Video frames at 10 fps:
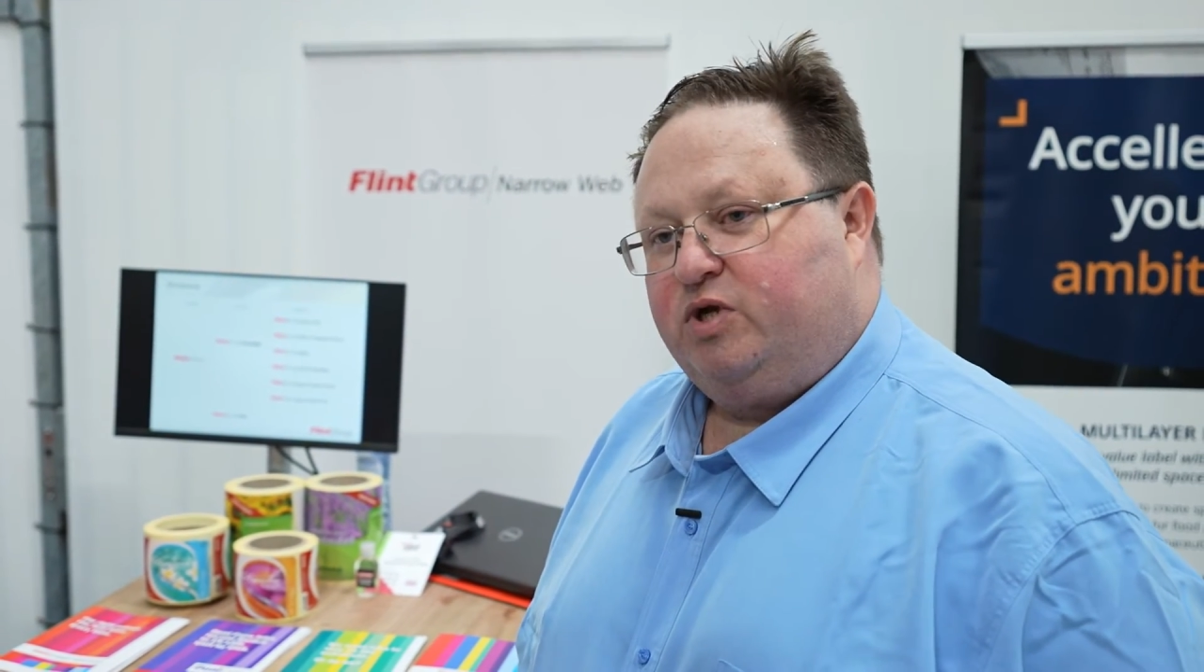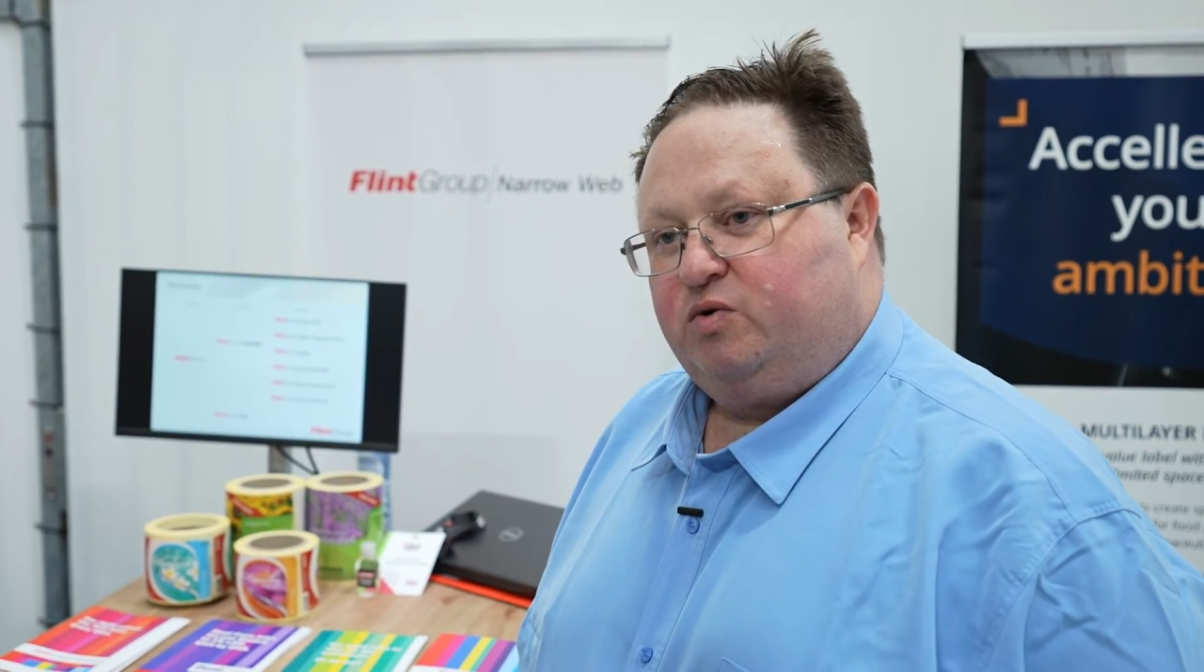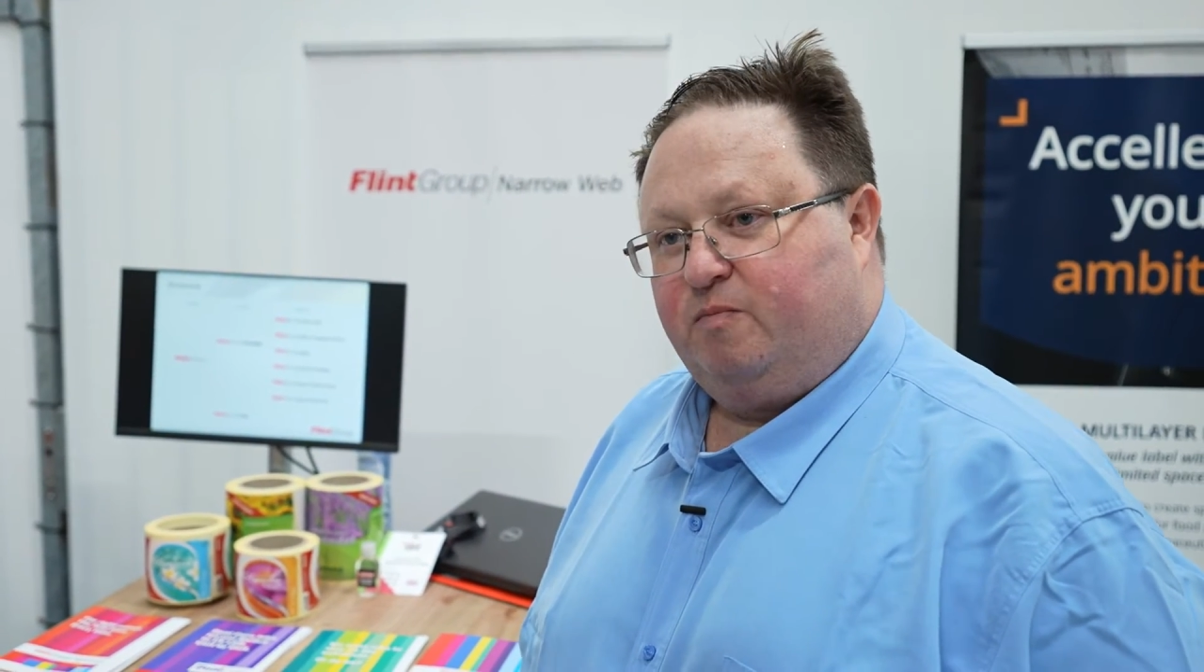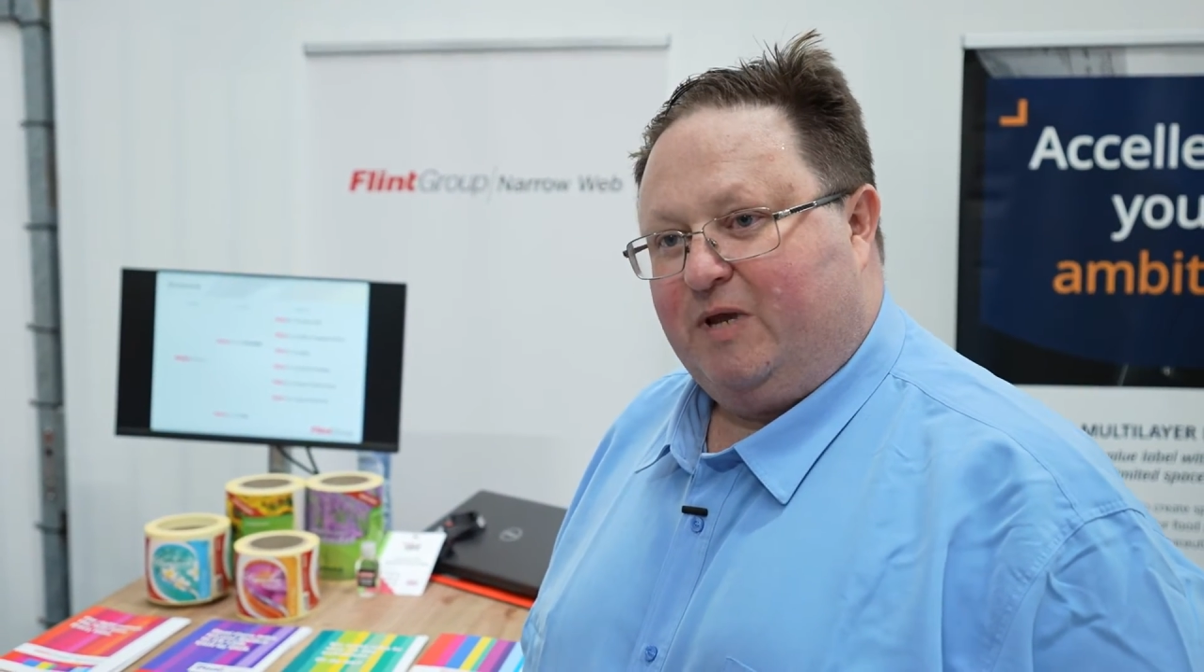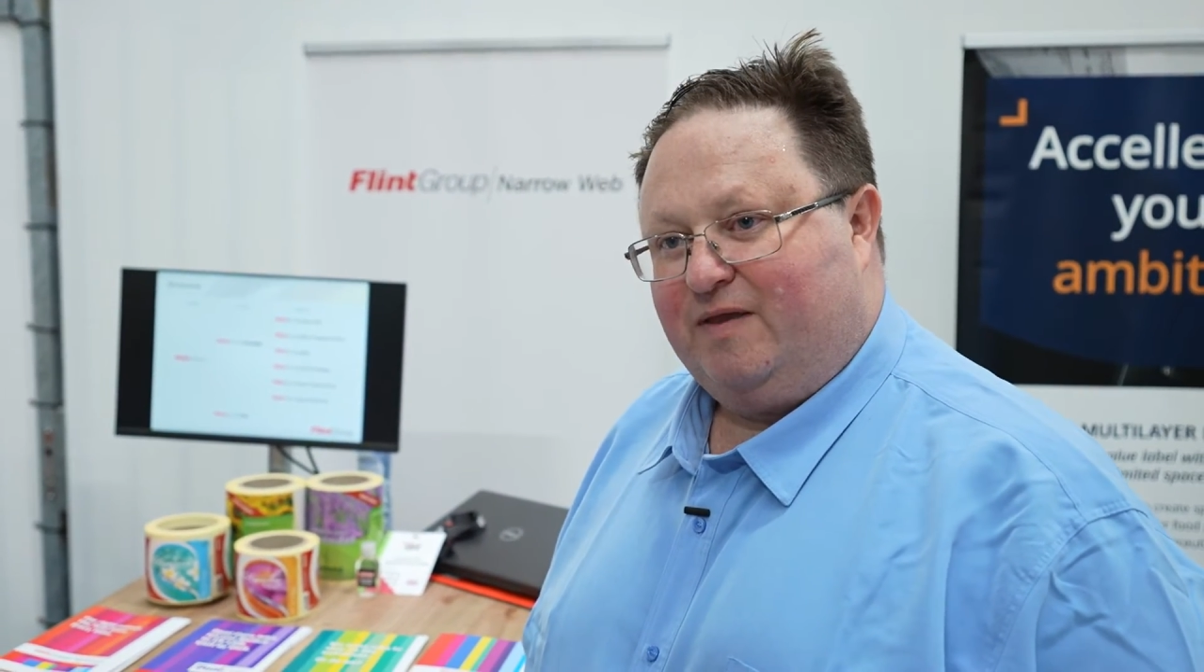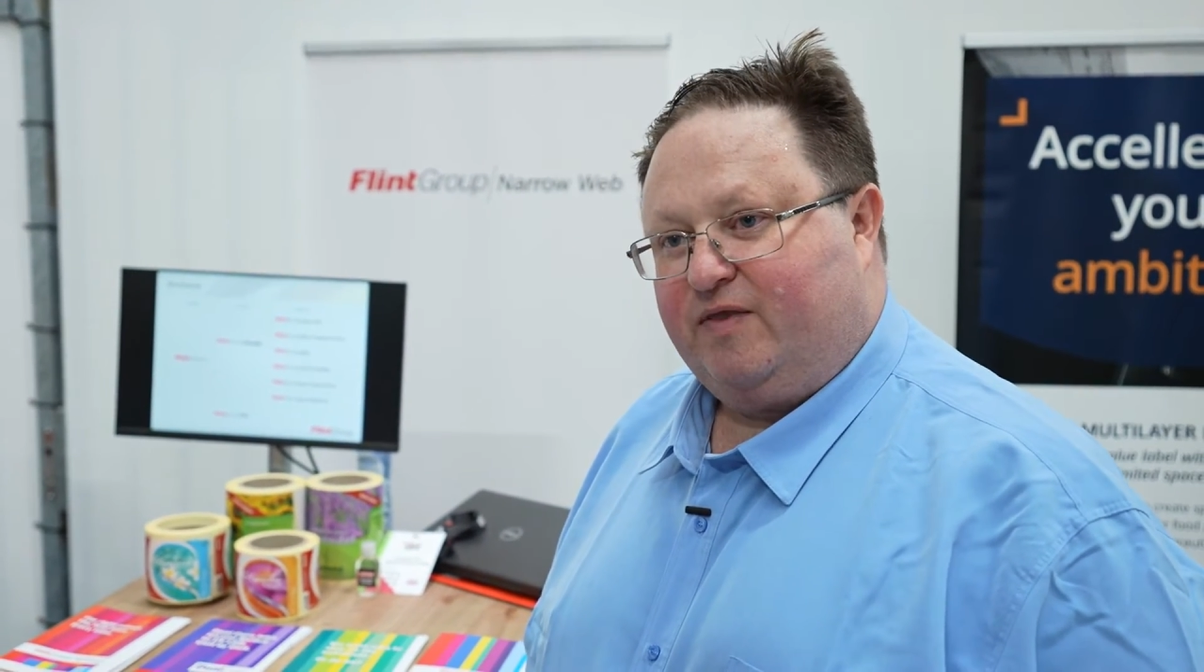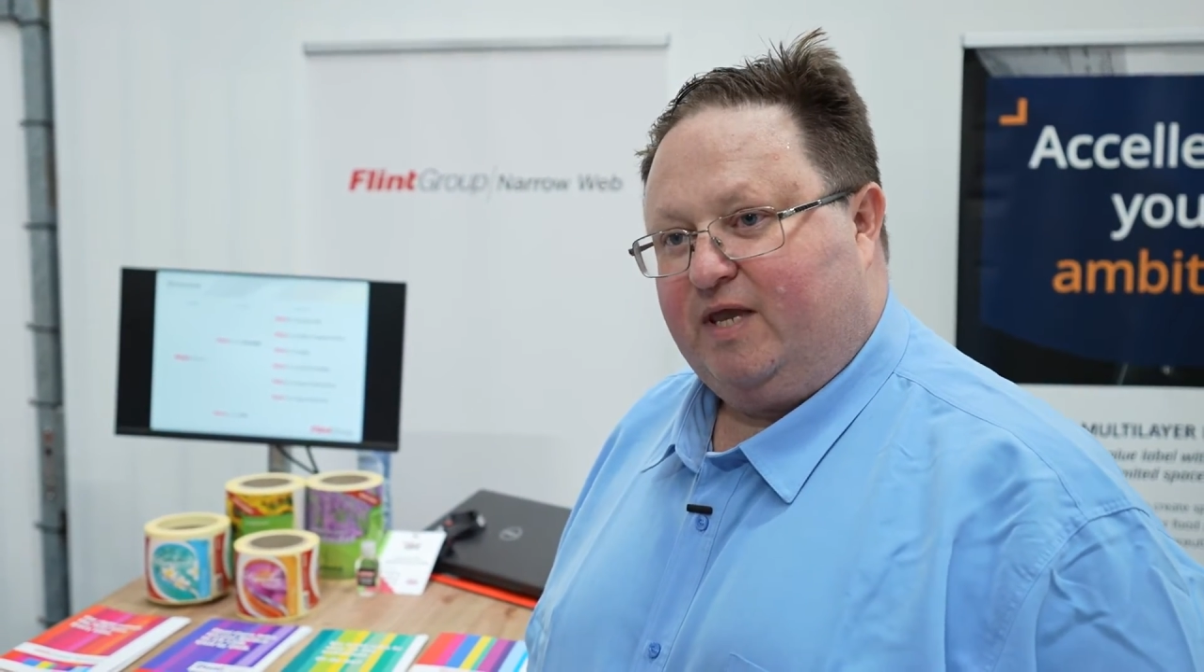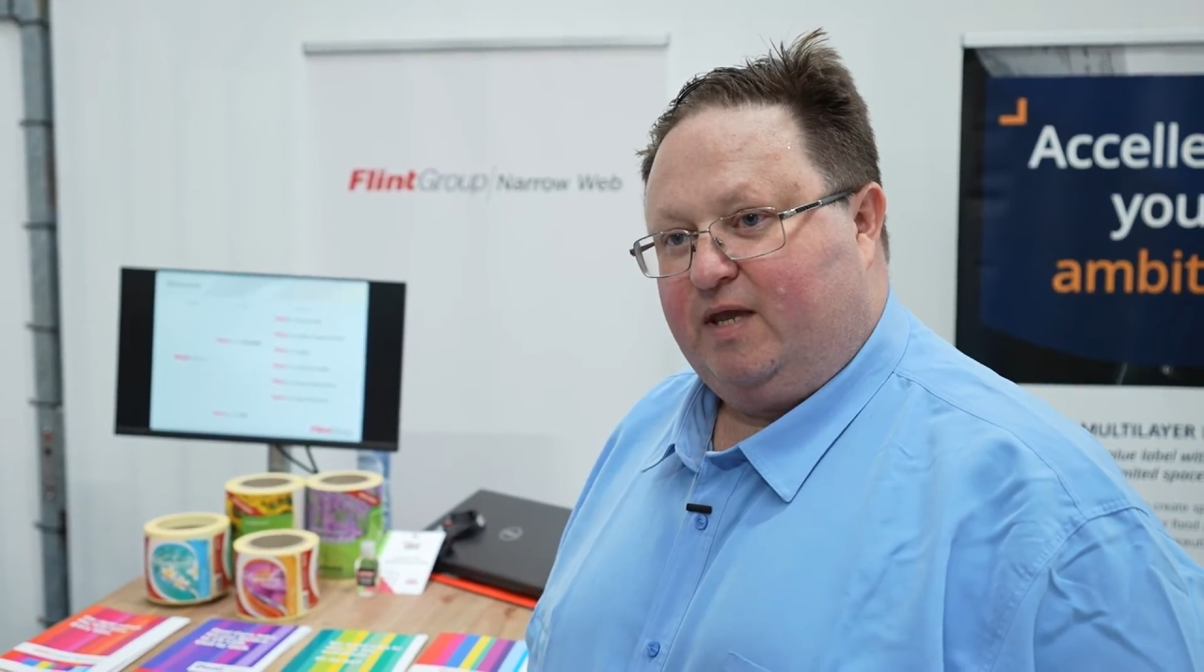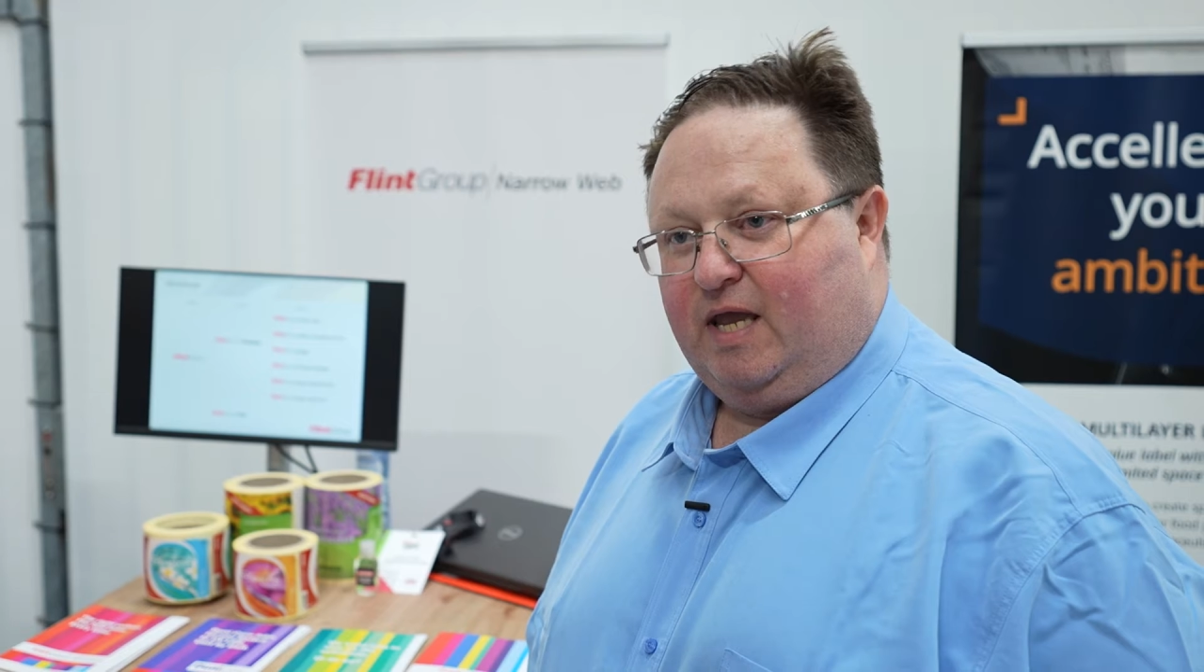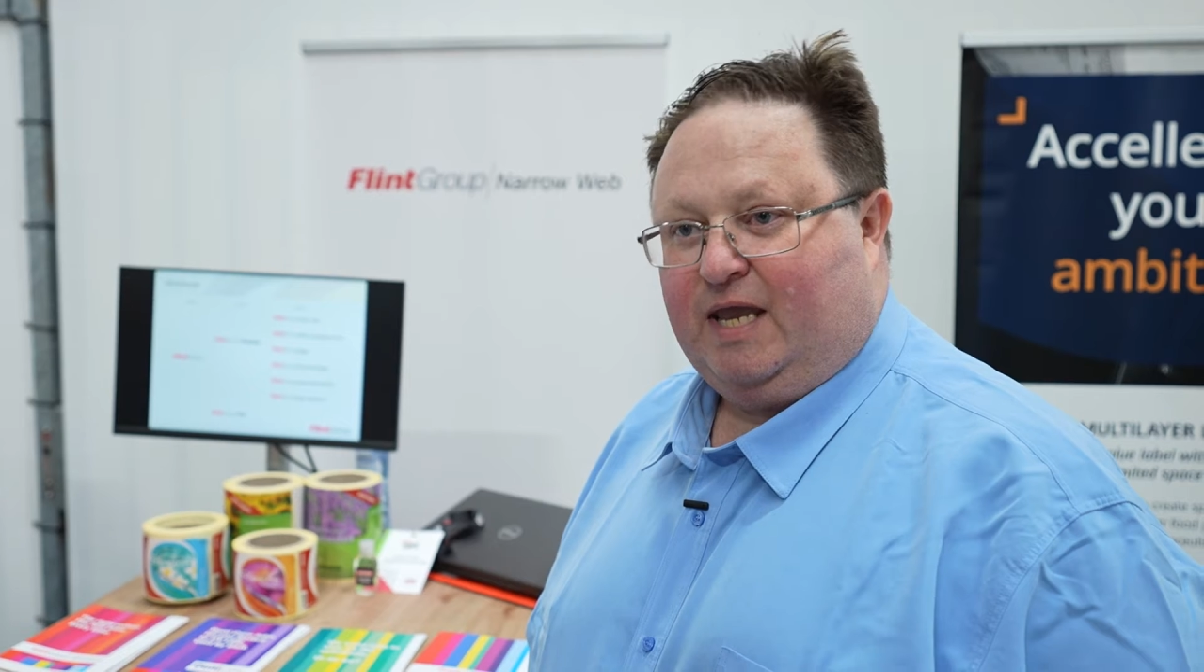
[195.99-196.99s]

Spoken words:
which will be the